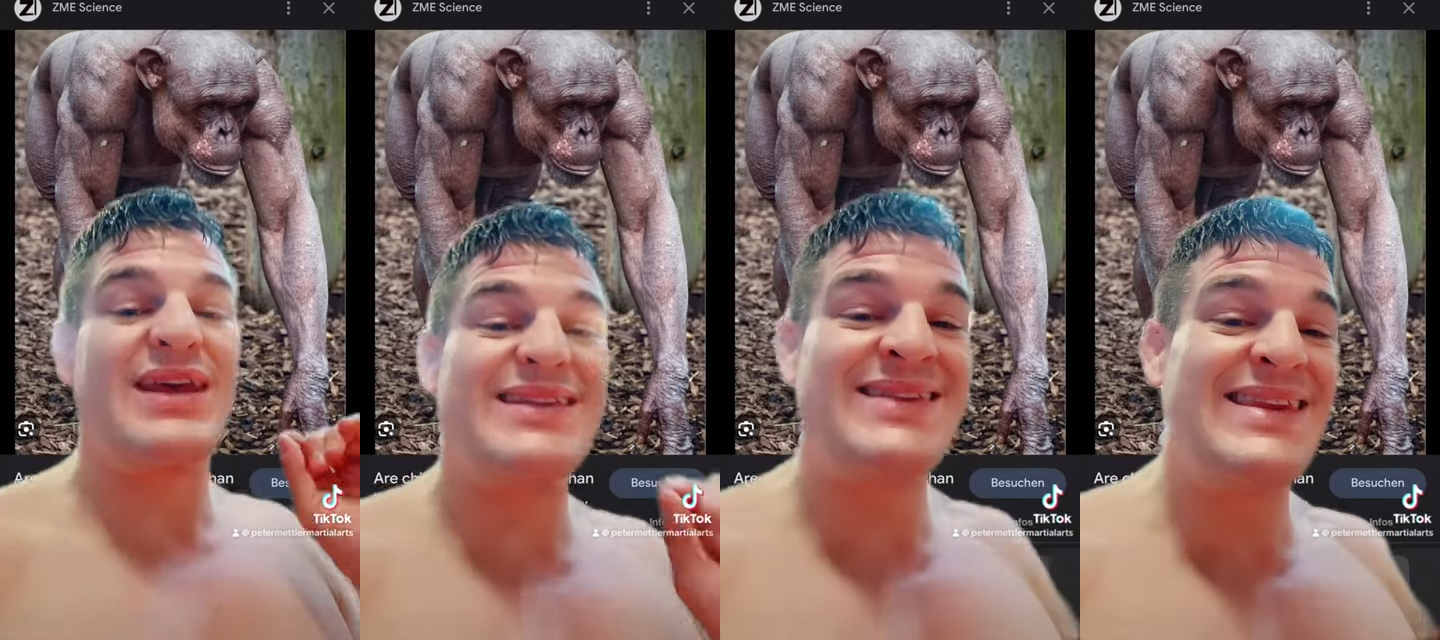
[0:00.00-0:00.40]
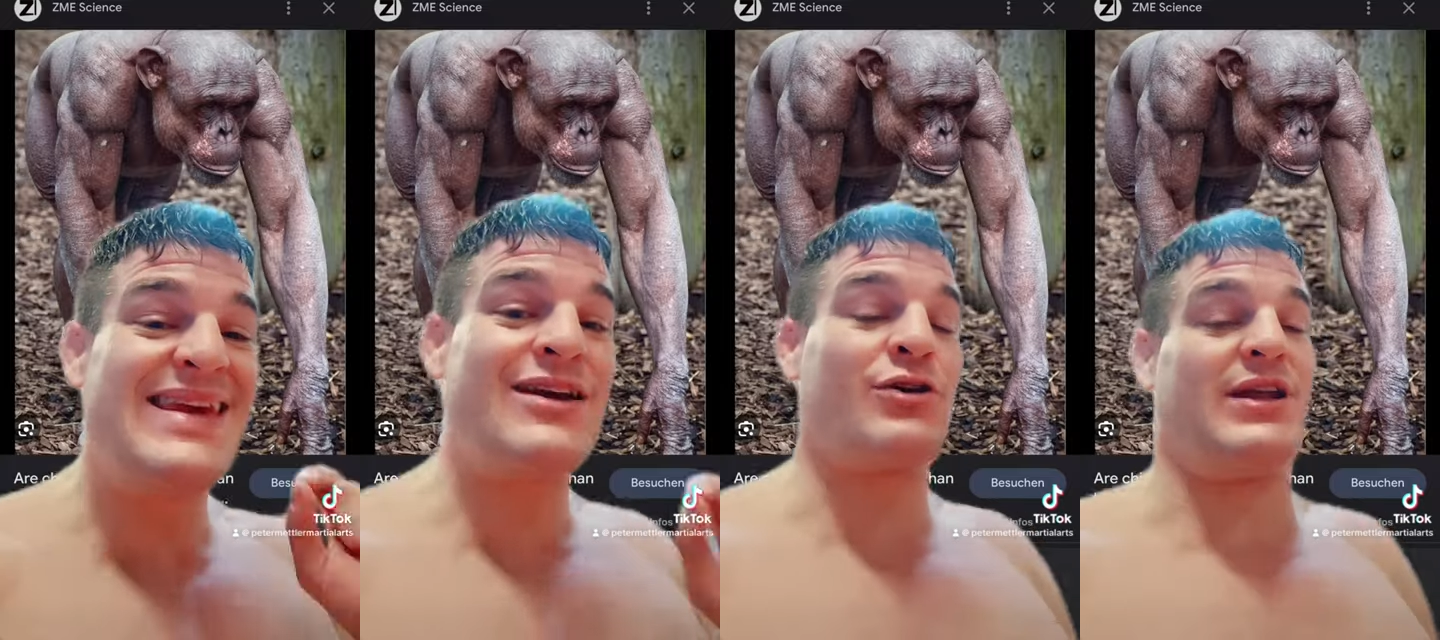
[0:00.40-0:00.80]

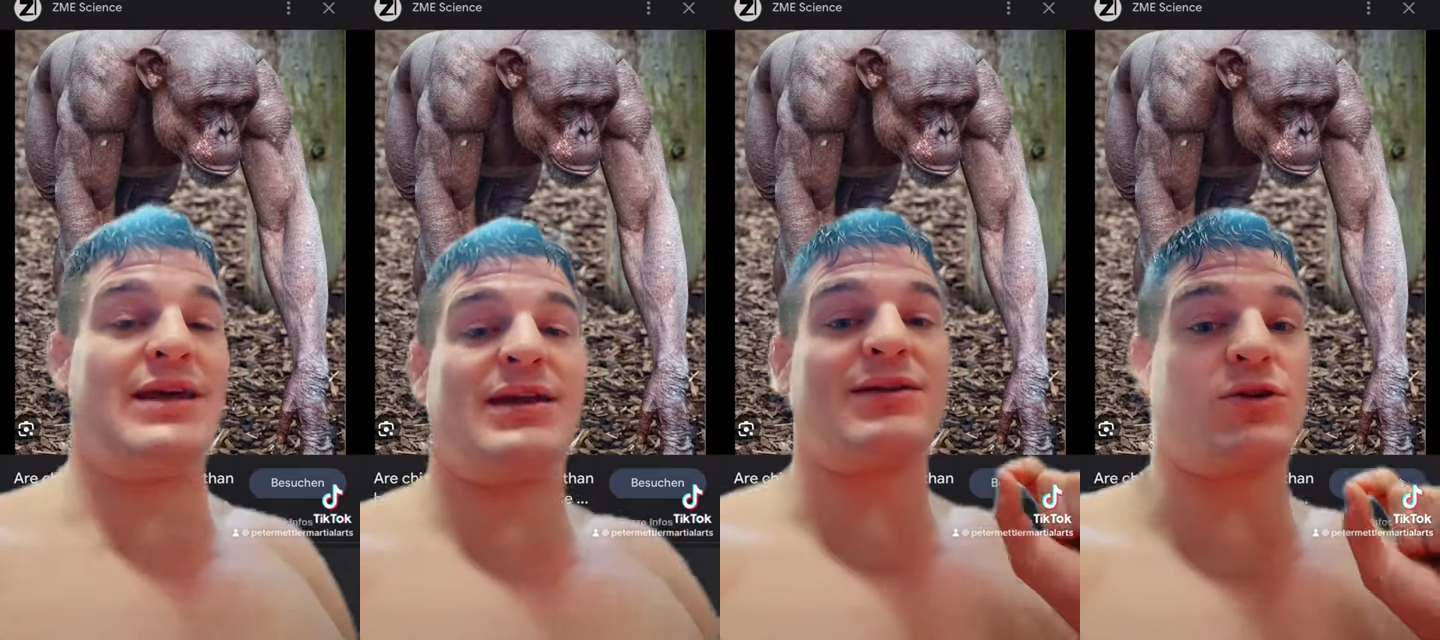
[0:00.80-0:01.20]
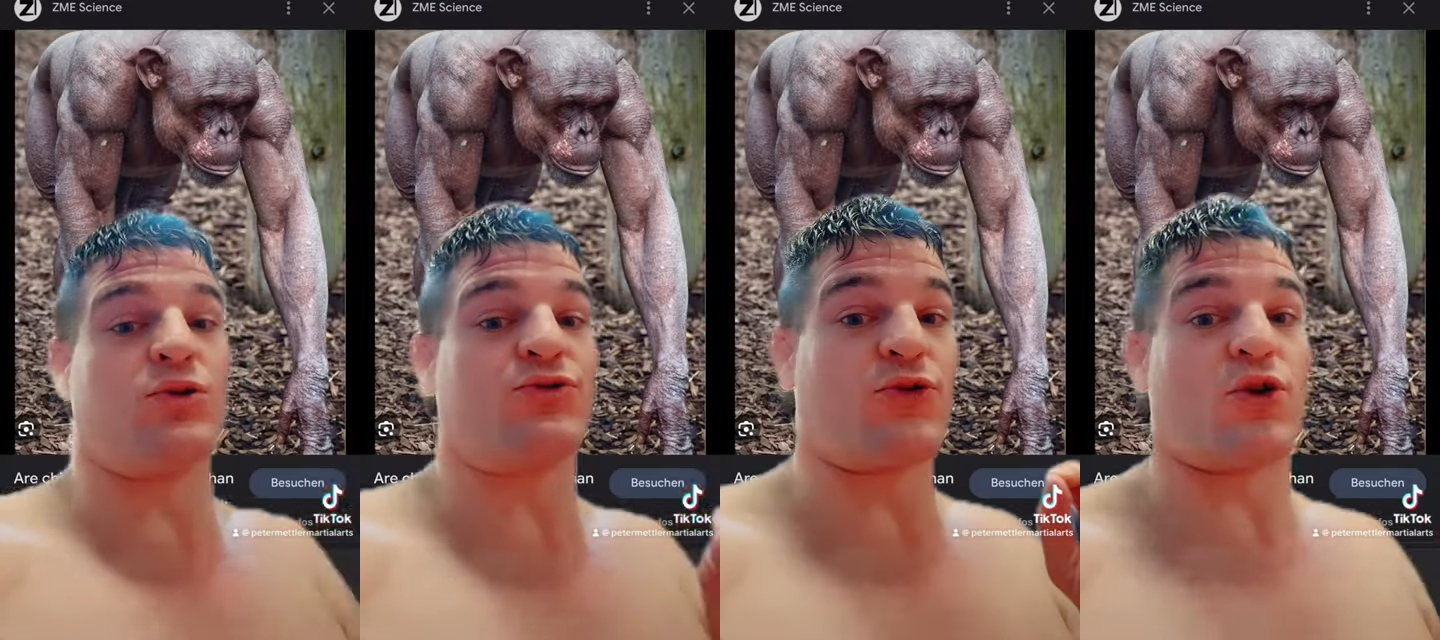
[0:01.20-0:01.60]
nearly
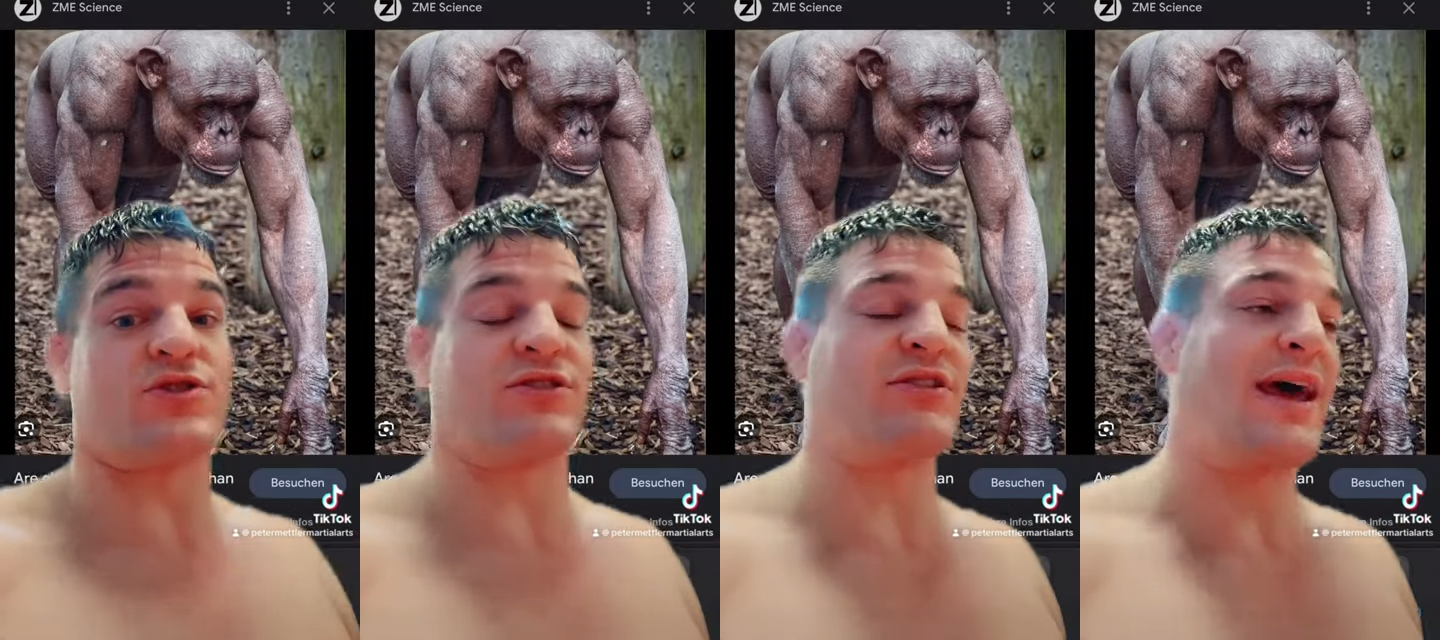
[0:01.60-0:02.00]
those forces.